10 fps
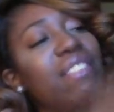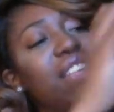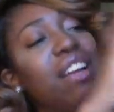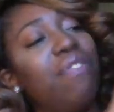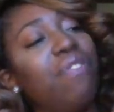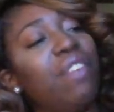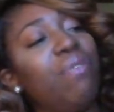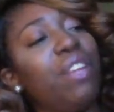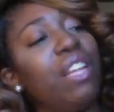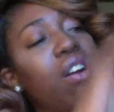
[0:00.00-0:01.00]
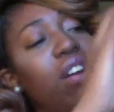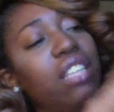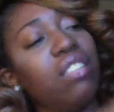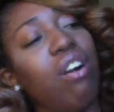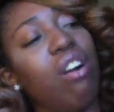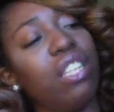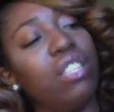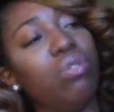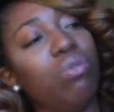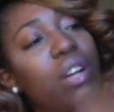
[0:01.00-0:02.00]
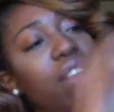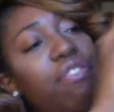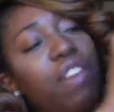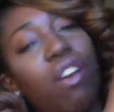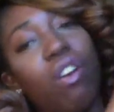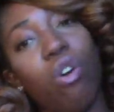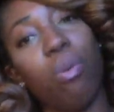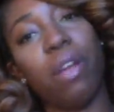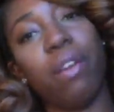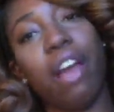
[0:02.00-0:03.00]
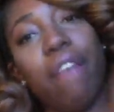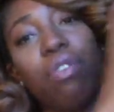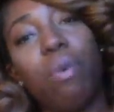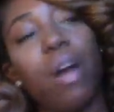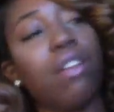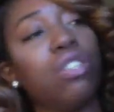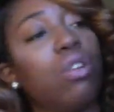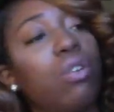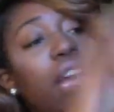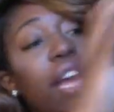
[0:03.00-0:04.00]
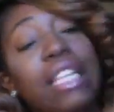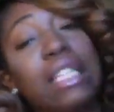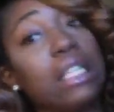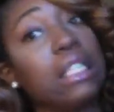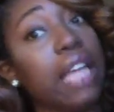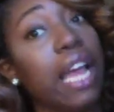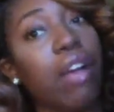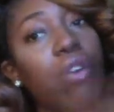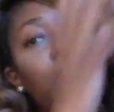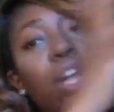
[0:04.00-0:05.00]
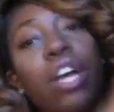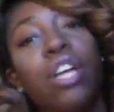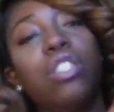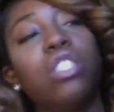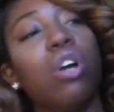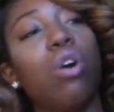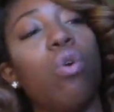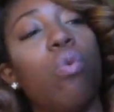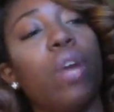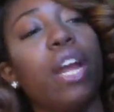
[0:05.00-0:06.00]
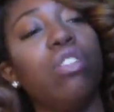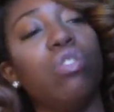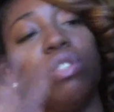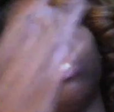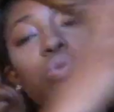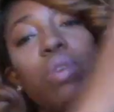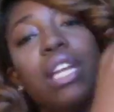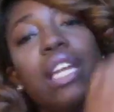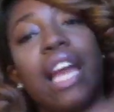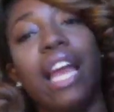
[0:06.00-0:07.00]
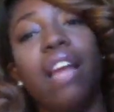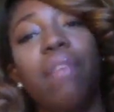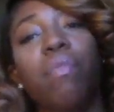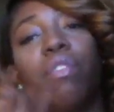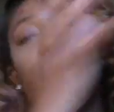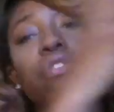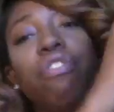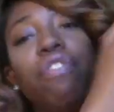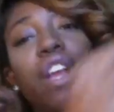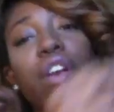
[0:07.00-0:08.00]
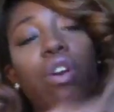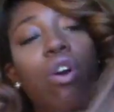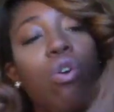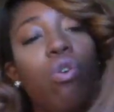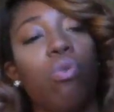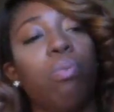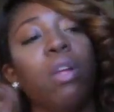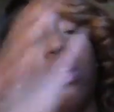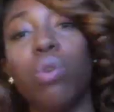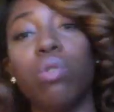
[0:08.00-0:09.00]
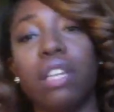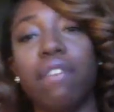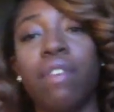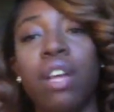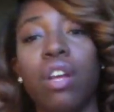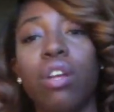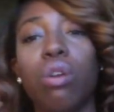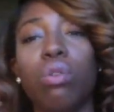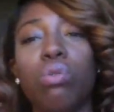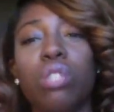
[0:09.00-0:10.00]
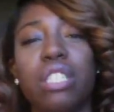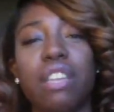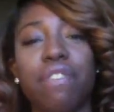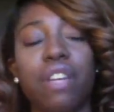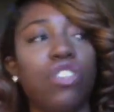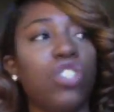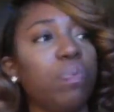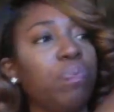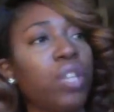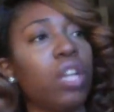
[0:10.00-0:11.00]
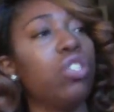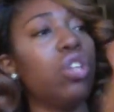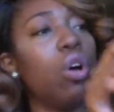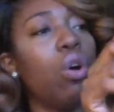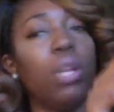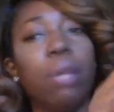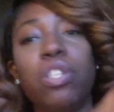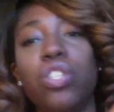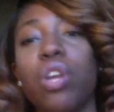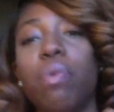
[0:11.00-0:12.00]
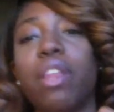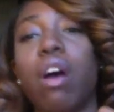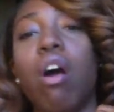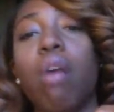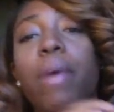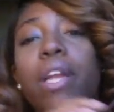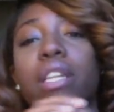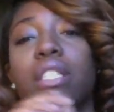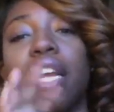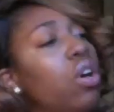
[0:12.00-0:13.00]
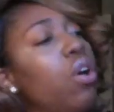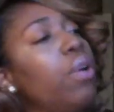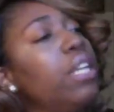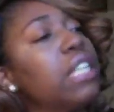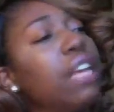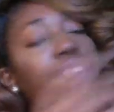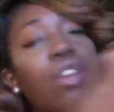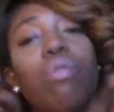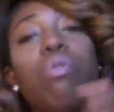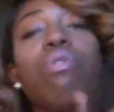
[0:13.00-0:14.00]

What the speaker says: stuff, it's hard to finger comb it after a while. So yeah, it does tangle. So what I do is do a light finger comb. Don't leave, lose the definition. So let me show you what the ombre looks like. Oh, it's giving you